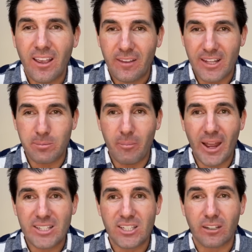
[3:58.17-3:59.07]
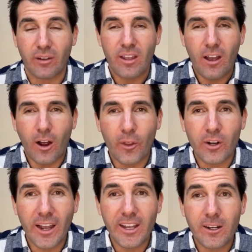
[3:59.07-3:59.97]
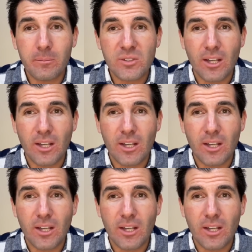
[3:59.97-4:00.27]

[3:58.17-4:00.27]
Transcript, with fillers: That's massive. Other items,